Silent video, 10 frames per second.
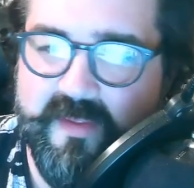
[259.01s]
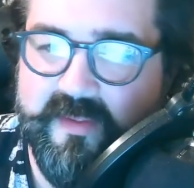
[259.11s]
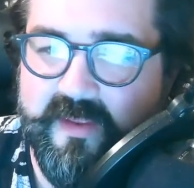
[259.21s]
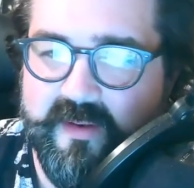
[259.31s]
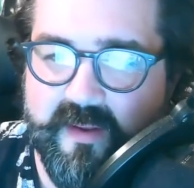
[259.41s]
He
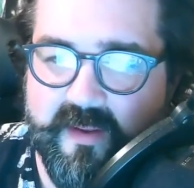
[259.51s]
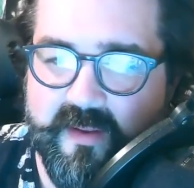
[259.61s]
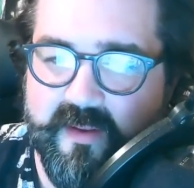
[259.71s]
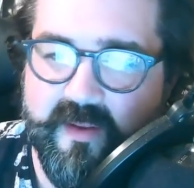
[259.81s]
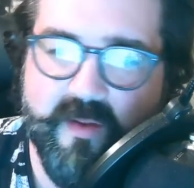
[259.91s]
did
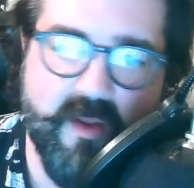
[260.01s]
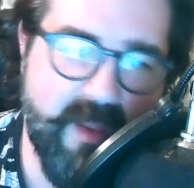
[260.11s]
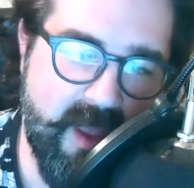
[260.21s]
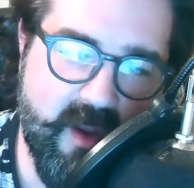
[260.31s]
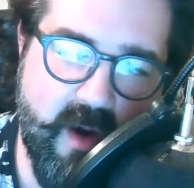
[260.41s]
uh,
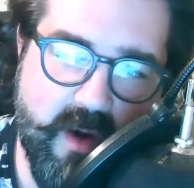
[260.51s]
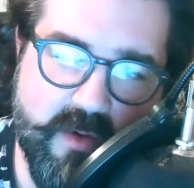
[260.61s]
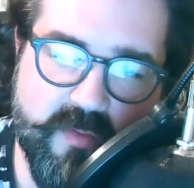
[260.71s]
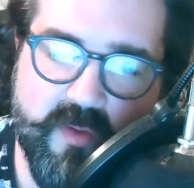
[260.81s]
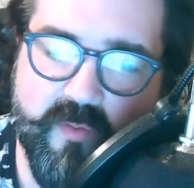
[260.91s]
Get
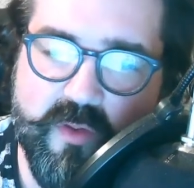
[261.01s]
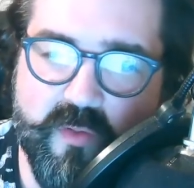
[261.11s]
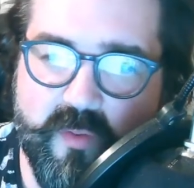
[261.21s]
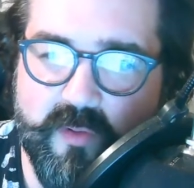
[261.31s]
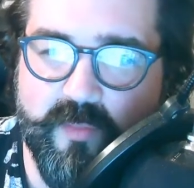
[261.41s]
Carter, the
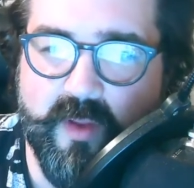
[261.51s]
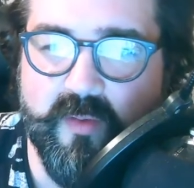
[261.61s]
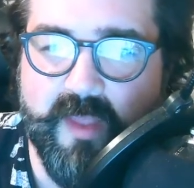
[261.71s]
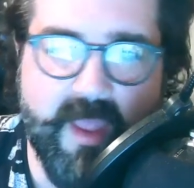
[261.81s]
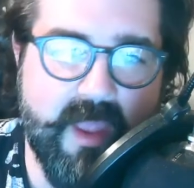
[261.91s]
original one with Michael
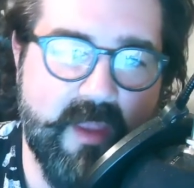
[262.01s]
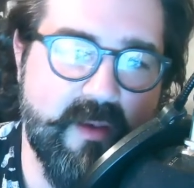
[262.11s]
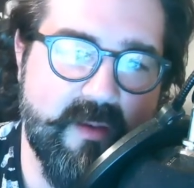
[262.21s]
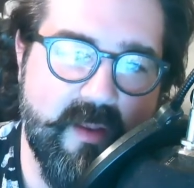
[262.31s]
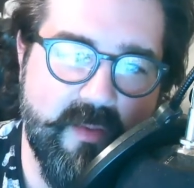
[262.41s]

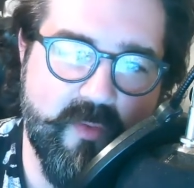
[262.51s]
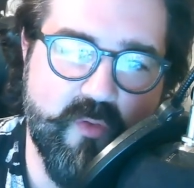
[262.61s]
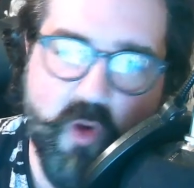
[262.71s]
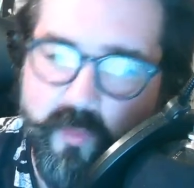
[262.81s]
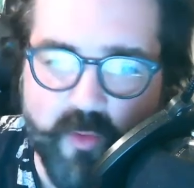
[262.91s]
Caine, The
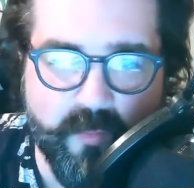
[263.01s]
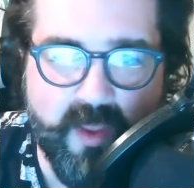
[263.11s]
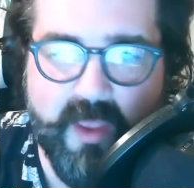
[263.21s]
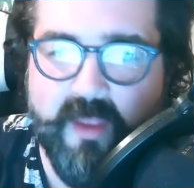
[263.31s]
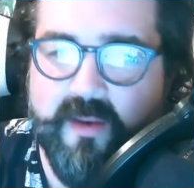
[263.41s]
Terminal
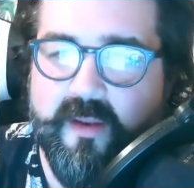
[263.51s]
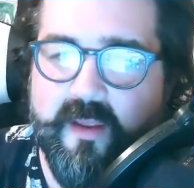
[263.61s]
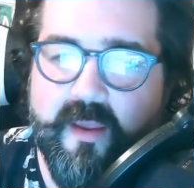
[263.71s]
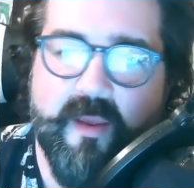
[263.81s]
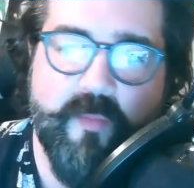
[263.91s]
Man,
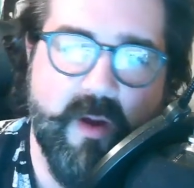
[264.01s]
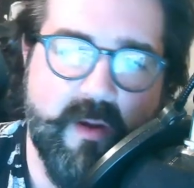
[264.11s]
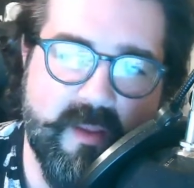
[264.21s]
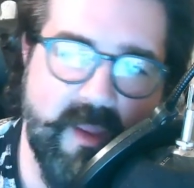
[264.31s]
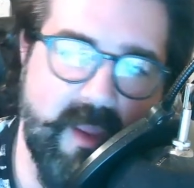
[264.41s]

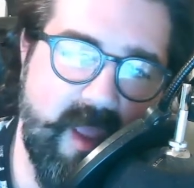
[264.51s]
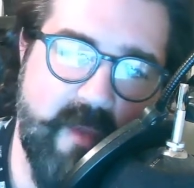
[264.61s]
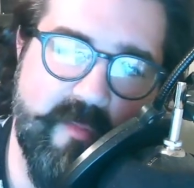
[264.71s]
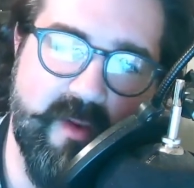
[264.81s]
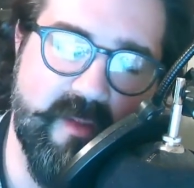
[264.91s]
Apparently, he
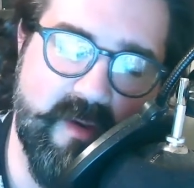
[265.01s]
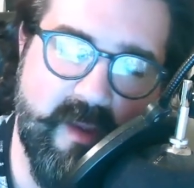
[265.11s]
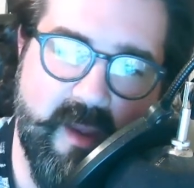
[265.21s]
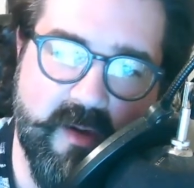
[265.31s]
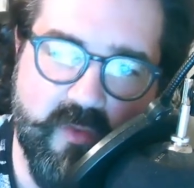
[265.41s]
came in and did
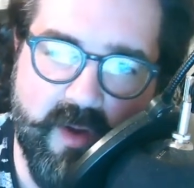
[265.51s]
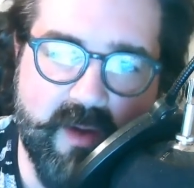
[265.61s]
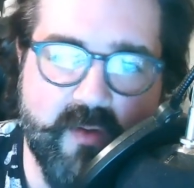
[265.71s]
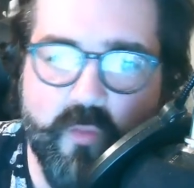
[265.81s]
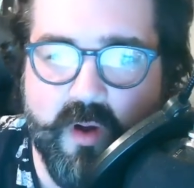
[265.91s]

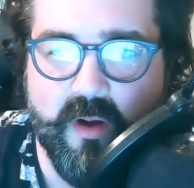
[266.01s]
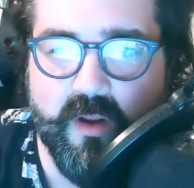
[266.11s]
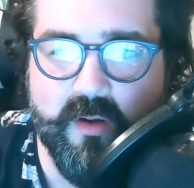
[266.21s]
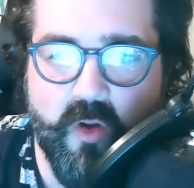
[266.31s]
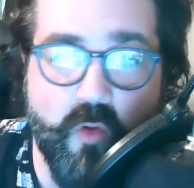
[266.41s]
uncredited work
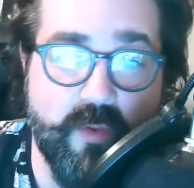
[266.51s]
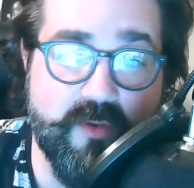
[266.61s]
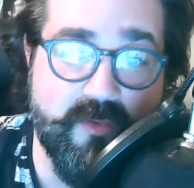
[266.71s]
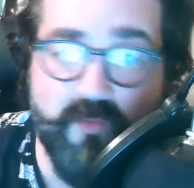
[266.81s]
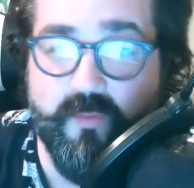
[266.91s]
on Omen
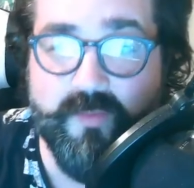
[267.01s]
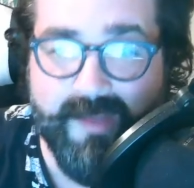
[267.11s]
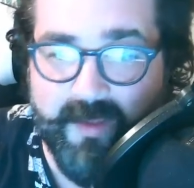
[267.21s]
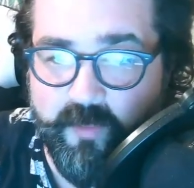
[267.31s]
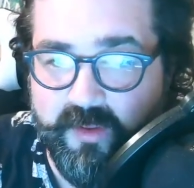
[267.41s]
2,
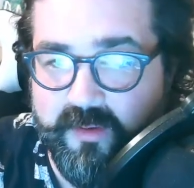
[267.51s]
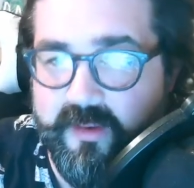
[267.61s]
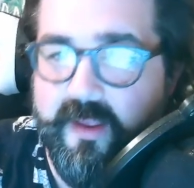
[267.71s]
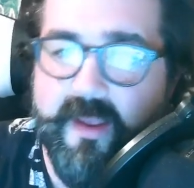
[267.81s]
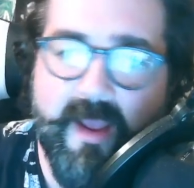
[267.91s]
Damien,
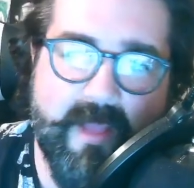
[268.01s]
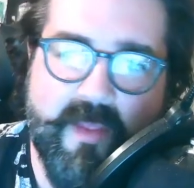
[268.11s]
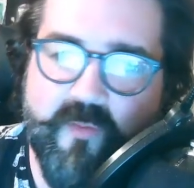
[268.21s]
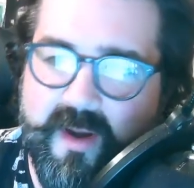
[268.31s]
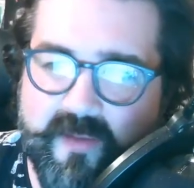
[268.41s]
and
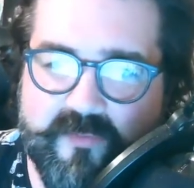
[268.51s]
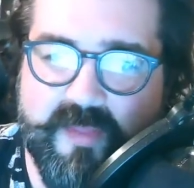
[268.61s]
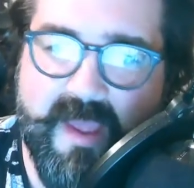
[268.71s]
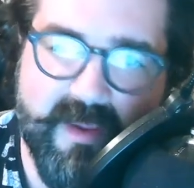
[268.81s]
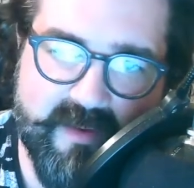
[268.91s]
then right after
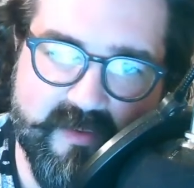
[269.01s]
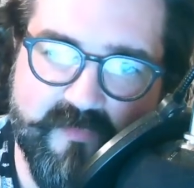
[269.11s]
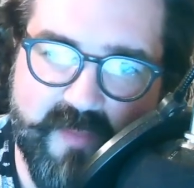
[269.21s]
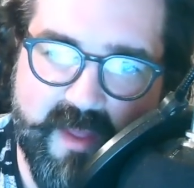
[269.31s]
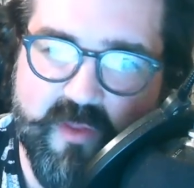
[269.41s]
that, he does
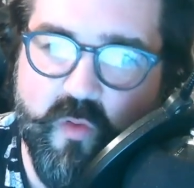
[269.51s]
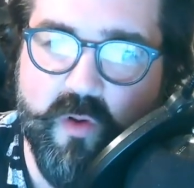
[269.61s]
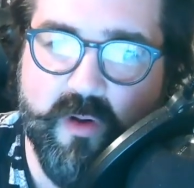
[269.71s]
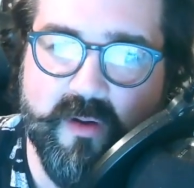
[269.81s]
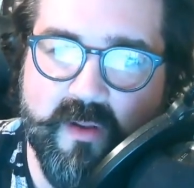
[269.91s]
Flash
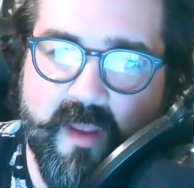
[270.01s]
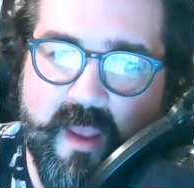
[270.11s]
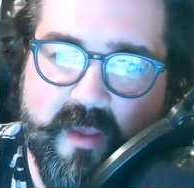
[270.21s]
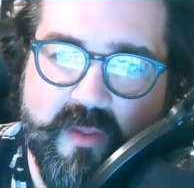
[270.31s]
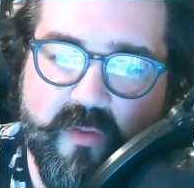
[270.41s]
Gordon.
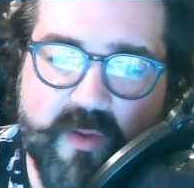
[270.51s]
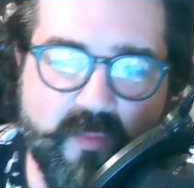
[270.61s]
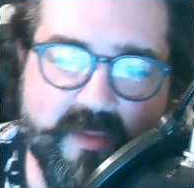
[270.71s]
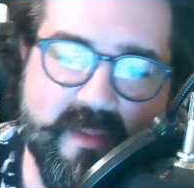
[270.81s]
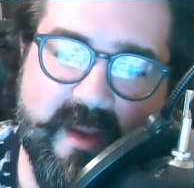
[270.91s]
So he
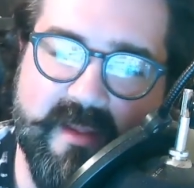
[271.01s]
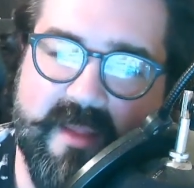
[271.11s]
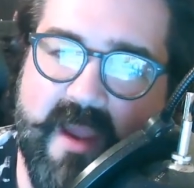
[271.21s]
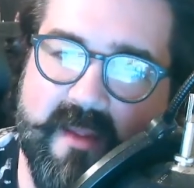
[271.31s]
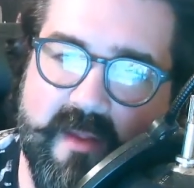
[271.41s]
was not
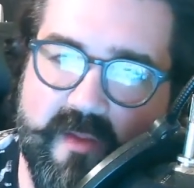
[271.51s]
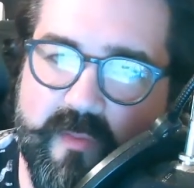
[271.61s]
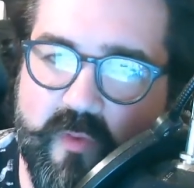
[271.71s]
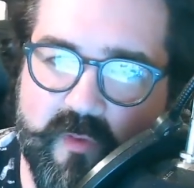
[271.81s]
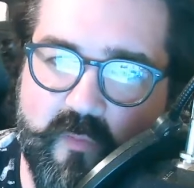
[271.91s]
exactly some
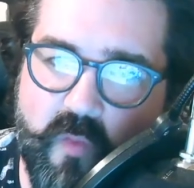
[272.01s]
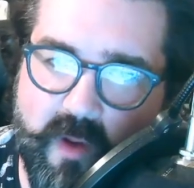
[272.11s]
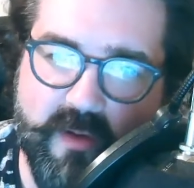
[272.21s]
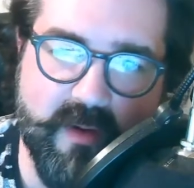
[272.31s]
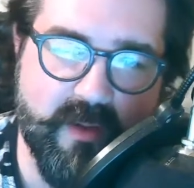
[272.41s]
sort of
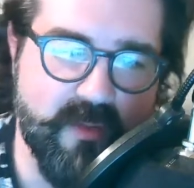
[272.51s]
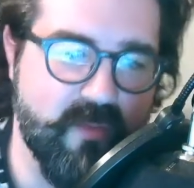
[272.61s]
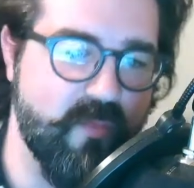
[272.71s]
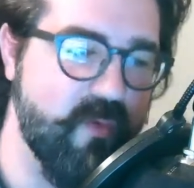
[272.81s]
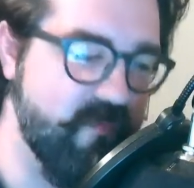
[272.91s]
wonderkin,
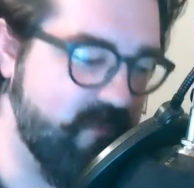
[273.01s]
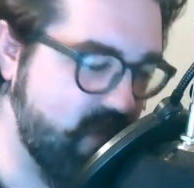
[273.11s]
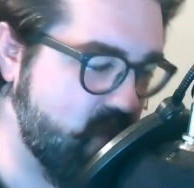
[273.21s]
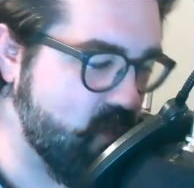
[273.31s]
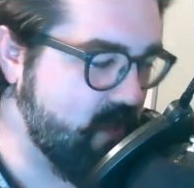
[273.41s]
some sort of
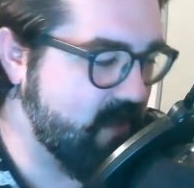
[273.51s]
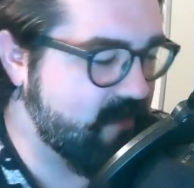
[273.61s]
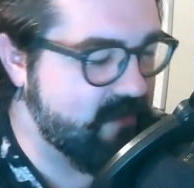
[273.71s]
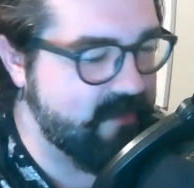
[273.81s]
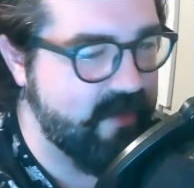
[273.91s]
visualist.